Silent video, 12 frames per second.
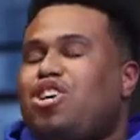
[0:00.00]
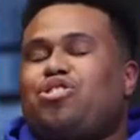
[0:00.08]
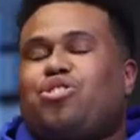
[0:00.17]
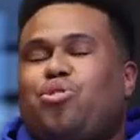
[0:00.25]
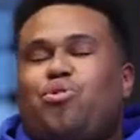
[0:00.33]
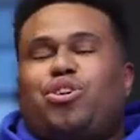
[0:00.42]

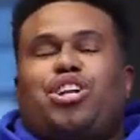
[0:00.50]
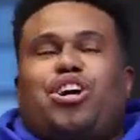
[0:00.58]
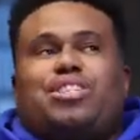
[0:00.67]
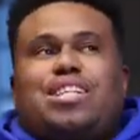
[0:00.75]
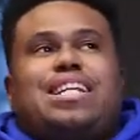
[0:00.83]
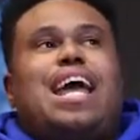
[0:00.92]
So,
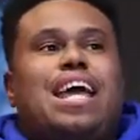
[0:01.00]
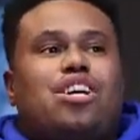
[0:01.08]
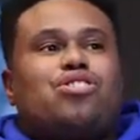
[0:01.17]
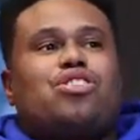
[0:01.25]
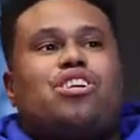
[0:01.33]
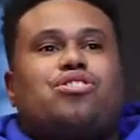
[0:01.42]
today
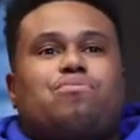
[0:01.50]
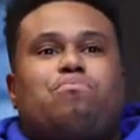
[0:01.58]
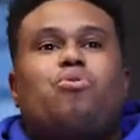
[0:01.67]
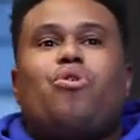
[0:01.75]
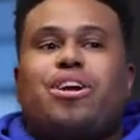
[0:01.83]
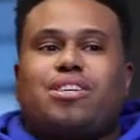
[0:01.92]
it's
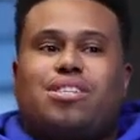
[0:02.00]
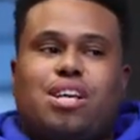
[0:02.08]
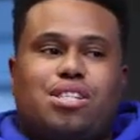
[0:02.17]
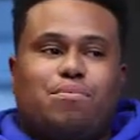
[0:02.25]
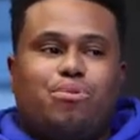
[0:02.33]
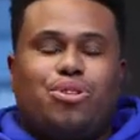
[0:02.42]
more
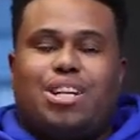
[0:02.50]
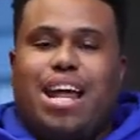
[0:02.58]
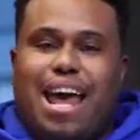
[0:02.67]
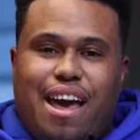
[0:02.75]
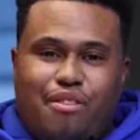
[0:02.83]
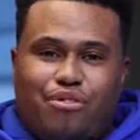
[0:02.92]
accessible than
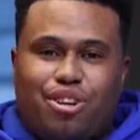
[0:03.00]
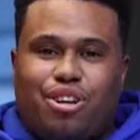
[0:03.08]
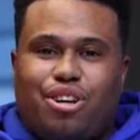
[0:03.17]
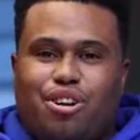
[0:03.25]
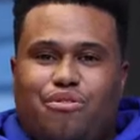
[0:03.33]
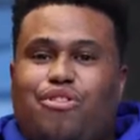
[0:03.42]

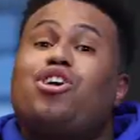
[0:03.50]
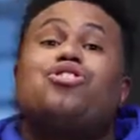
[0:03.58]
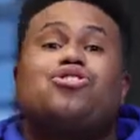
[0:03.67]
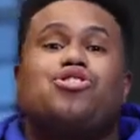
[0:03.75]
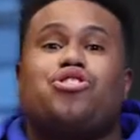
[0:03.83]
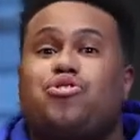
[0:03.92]
ever for
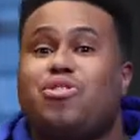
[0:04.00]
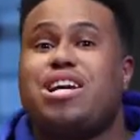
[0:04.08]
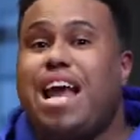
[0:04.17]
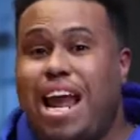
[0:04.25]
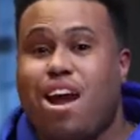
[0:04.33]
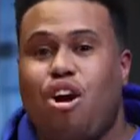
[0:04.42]
us to
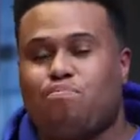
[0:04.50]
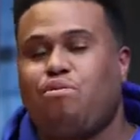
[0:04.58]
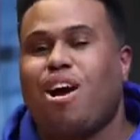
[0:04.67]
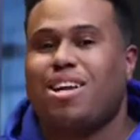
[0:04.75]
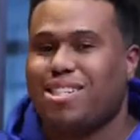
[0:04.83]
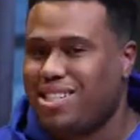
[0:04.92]
create our
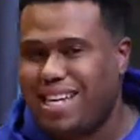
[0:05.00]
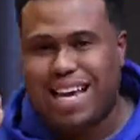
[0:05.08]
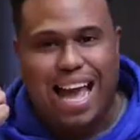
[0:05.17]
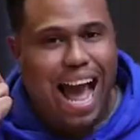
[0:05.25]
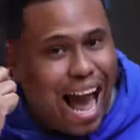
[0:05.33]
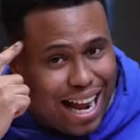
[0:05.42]
products and take
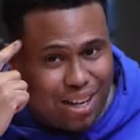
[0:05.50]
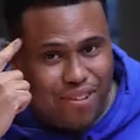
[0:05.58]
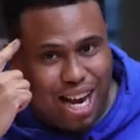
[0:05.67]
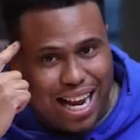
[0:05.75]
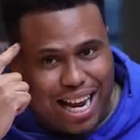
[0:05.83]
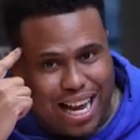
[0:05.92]
it out of
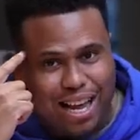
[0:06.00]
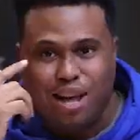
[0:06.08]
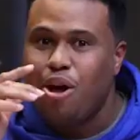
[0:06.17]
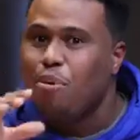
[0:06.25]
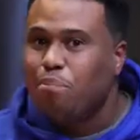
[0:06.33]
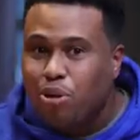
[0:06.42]
our head,
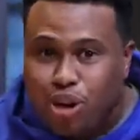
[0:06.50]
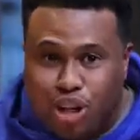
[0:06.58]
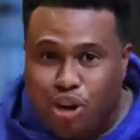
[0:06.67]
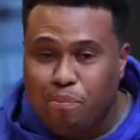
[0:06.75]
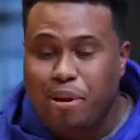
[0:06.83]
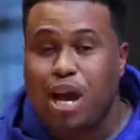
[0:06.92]
put it
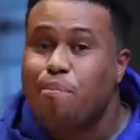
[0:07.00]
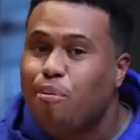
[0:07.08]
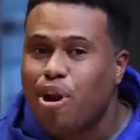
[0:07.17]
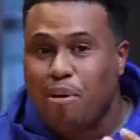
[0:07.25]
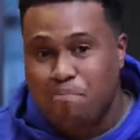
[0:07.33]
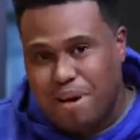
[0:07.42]
on
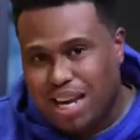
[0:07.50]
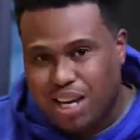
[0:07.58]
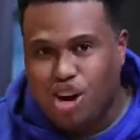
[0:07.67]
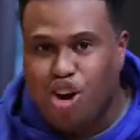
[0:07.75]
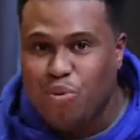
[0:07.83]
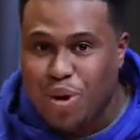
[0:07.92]
paper, and make
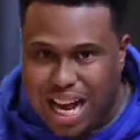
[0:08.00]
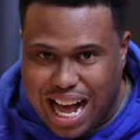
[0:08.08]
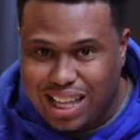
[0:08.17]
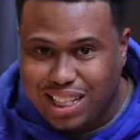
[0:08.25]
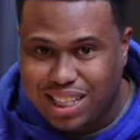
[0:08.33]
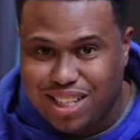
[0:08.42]
it a
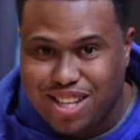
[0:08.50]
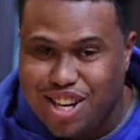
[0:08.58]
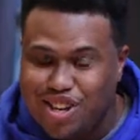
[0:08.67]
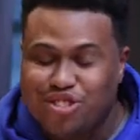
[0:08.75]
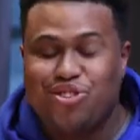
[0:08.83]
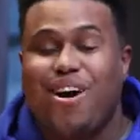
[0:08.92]
reality.
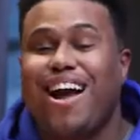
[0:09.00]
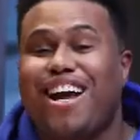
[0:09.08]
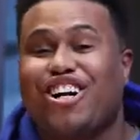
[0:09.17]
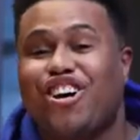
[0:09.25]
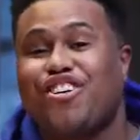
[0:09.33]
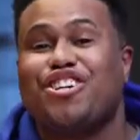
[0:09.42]
So I
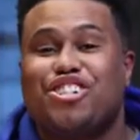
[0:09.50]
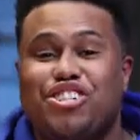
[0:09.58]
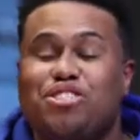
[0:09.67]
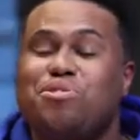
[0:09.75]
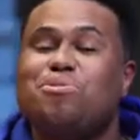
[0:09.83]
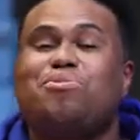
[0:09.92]
encourage
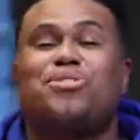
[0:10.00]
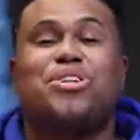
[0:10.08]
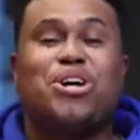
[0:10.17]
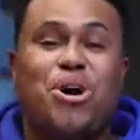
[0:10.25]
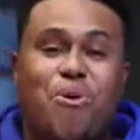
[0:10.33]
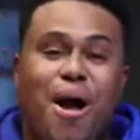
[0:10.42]
you to
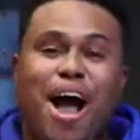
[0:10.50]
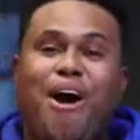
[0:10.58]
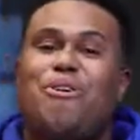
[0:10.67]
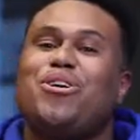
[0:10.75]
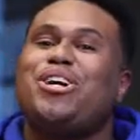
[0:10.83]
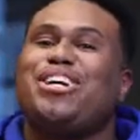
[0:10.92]
go
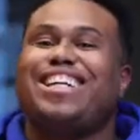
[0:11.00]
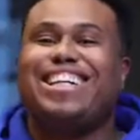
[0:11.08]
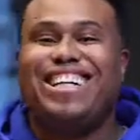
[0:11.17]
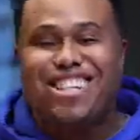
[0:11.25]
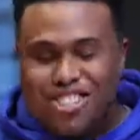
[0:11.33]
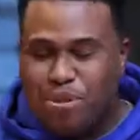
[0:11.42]
out,
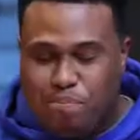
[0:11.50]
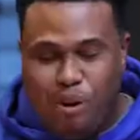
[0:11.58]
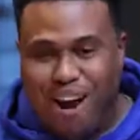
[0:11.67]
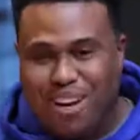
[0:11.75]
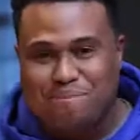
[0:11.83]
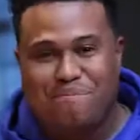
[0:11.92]
get your
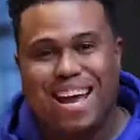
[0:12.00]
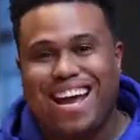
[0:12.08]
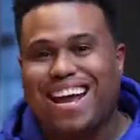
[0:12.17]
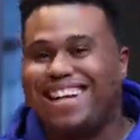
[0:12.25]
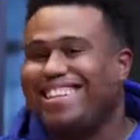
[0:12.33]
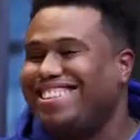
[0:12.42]
product
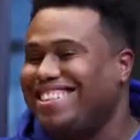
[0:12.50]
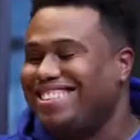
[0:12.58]
made.